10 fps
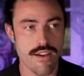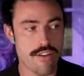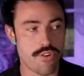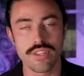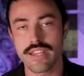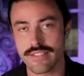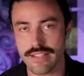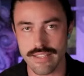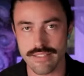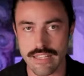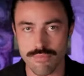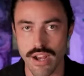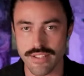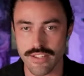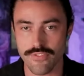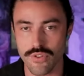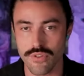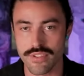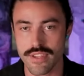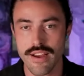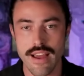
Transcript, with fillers: have only existed since processed foods